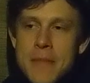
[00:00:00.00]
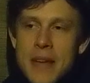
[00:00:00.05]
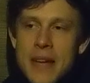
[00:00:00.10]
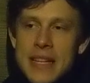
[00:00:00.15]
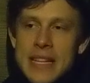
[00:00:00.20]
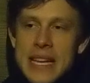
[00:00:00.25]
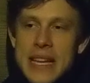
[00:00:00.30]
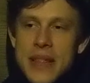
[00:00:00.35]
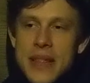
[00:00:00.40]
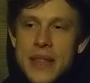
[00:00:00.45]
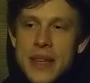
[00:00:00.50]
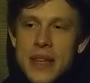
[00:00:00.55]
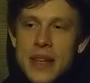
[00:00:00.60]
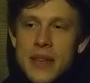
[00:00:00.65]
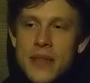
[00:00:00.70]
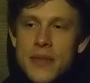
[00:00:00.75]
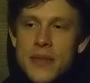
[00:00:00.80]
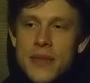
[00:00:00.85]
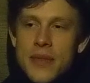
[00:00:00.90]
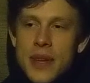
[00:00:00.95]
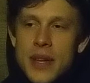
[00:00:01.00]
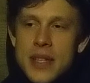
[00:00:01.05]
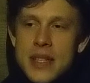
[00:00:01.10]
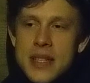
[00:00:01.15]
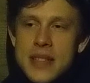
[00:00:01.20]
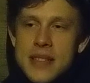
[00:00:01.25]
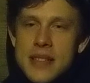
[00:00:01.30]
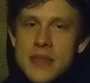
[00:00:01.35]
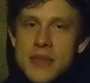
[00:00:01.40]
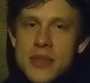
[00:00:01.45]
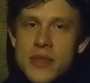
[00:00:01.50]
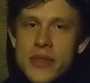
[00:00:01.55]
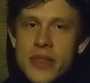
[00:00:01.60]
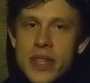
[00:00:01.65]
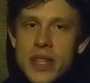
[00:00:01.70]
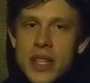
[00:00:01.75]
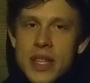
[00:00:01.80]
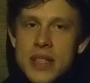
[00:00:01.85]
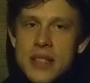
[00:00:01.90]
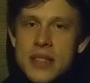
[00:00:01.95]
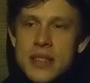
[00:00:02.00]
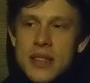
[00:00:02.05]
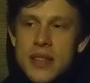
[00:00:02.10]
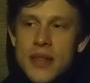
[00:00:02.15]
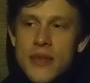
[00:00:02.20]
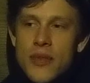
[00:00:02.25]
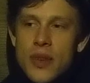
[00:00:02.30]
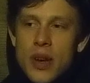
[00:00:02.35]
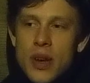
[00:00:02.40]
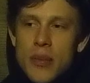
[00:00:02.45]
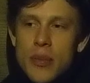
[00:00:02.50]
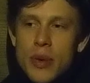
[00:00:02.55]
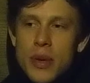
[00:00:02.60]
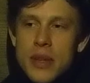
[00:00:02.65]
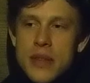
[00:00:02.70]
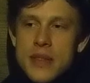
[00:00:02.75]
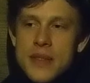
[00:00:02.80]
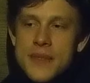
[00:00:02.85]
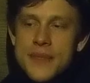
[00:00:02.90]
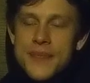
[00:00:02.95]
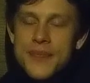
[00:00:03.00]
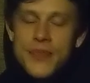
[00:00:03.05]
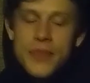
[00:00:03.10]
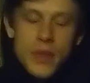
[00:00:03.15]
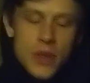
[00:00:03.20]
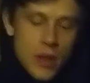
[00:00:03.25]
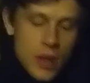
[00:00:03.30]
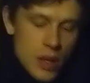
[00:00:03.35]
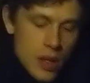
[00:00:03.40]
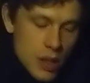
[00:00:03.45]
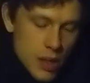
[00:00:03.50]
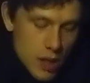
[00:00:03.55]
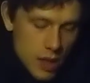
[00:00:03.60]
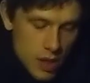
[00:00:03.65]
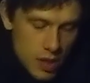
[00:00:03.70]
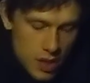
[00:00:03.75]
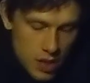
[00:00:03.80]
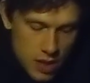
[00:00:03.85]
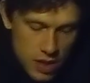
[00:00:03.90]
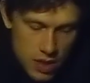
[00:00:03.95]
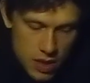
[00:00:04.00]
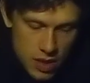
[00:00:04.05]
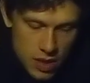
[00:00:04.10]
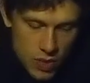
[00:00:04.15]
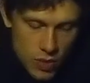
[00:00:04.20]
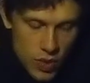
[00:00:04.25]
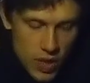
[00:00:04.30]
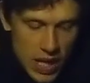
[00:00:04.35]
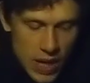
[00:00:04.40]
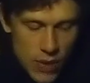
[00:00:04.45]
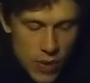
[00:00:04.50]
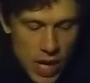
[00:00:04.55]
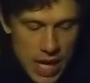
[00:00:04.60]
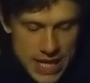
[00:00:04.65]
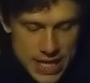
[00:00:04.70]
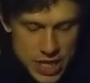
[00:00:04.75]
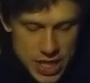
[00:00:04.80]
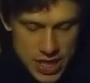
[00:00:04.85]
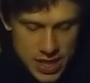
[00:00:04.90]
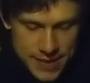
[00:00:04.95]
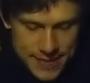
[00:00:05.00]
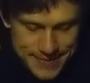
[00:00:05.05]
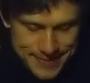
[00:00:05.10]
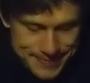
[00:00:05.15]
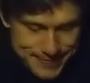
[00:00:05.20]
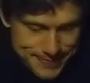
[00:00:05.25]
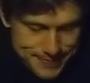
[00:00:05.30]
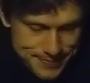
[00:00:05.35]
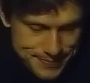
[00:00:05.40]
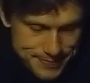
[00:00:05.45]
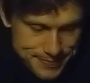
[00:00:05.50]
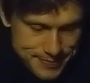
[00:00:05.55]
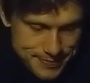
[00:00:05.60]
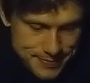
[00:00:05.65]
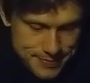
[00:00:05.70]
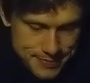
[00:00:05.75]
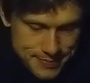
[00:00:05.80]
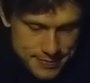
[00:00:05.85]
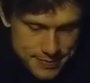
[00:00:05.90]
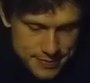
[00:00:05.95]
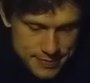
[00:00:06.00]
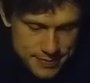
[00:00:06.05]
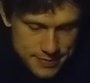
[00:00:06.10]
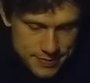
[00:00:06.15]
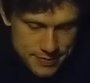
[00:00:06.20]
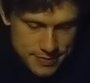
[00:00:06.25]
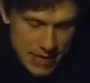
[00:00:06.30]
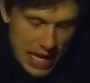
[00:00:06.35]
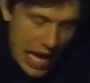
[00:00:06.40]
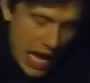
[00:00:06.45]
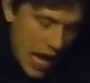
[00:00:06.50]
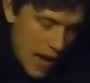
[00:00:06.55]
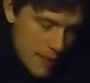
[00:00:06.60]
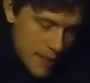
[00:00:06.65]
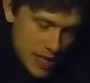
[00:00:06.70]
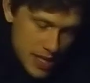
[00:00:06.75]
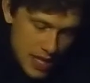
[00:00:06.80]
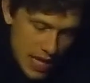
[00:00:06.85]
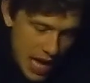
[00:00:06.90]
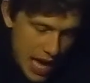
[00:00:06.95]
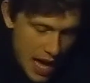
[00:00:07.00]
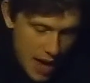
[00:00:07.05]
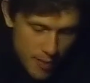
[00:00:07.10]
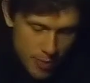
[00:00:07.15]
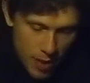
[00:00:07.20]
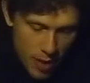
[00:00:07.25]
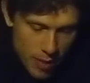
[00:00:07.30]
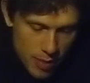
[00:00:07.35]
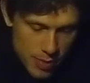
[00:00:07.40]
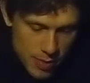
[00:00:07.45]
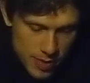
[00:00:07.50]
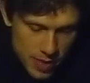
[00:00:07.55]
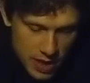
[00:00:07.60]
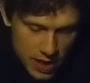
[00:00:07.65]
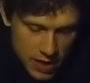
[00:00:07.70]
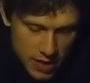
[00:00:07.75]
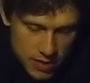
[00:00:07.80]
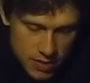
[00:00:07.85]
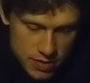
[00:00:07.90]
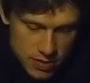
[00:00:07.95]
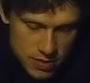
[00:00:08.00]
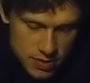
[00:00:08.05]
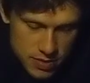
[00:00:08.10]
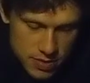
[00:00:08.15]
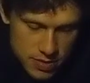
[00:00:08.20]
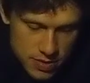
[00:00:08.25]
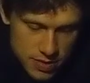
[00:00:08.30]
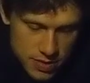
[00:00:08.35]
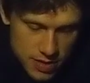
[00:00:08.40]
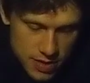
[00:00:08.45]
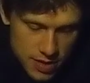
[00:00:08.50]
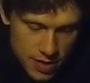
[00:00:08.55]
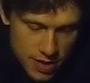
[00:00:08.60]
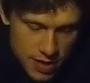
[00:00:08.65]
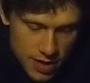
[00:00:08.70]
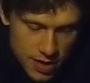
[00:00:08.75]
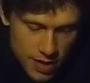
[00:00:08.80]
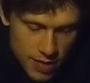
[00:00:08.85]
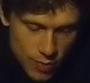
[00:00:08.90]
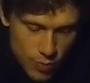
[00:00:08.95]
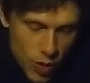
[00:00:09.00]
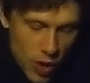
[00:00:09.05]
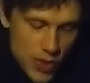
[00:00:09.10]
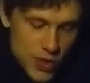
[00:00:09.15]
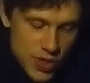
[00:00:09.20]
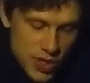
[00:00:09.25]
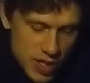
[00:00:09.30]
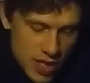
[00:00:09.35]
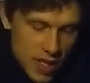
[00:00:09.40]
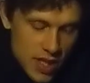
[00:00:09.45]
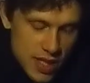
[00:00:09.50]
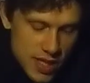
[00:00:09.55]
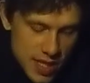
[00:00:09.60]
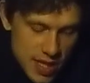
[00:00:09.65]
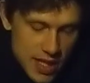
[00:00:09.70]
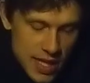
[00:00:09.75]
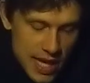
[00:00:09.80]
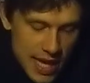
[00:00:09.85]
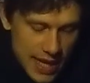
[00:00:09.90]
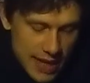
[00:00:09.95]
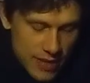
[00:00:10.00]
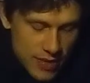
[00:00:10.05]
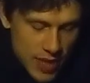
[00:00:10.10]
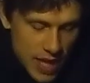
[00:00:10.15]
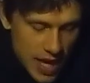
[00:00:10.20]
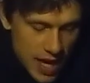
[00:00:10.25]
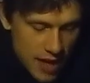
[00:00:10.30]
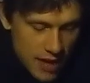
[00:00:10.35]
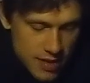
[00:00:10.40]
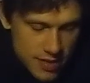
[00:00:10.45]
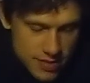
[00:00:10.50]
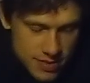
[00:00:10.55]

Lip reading: I can't think of a Disney movie that's the Frog Prince. Would I watch it? I mean, yeah, probably. Mostly you see, like, yeah.